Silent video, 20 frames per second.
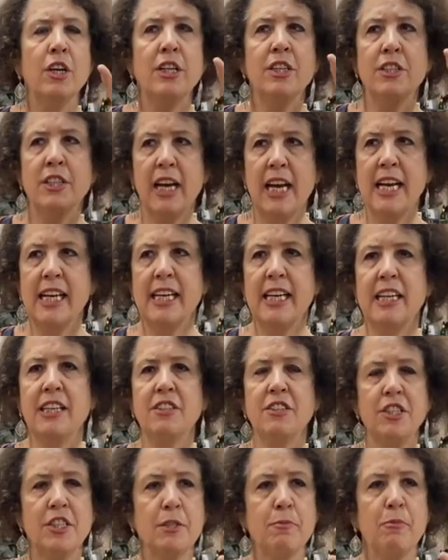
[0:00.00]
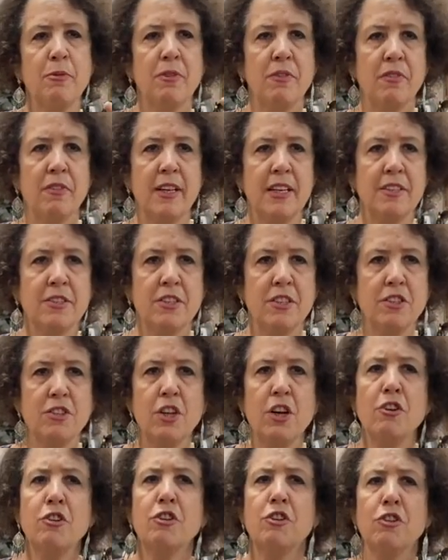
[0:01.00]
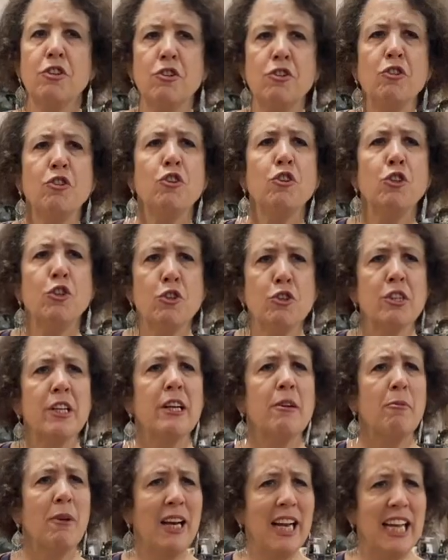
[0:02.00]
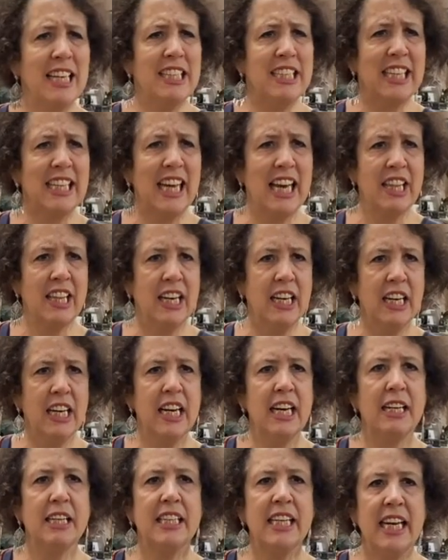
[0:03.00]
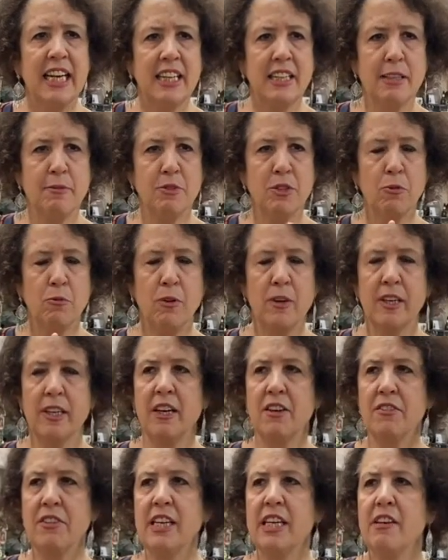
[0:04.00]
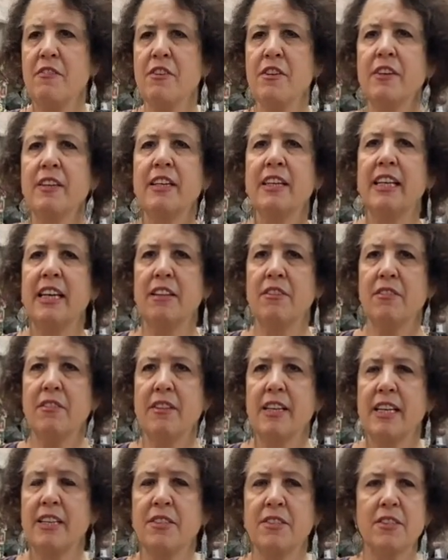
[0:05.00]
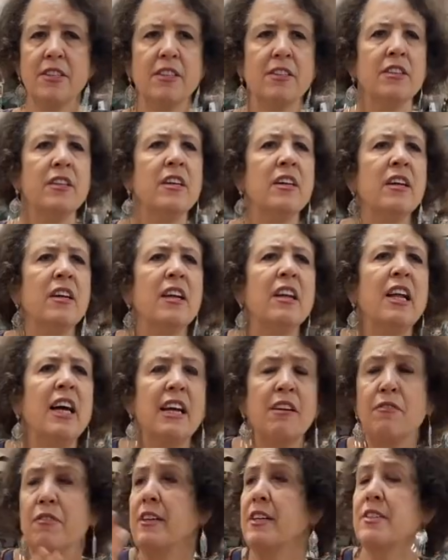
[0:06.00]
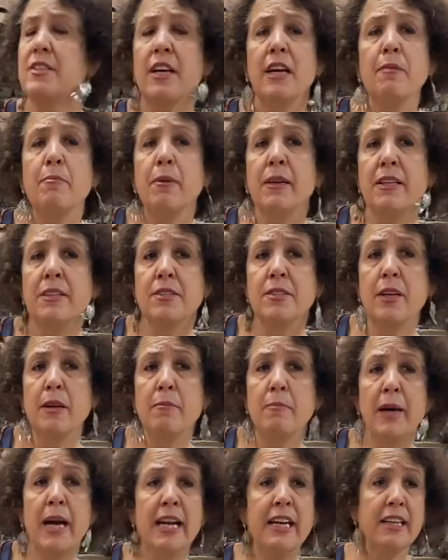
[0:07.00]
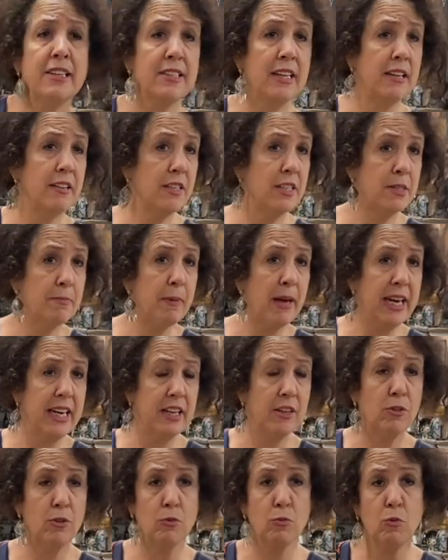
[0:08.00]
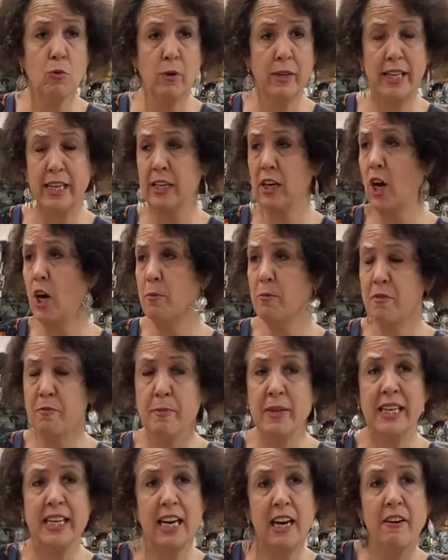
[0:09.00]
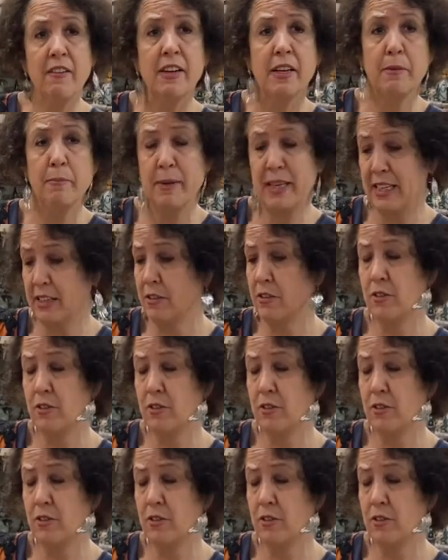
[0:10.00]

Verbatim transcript: taking disparate things that don't usually relate together and getting them to work. I think if you can get things that, like, for example, in some paintings, like there's a painting called Walking Home of me carrying a big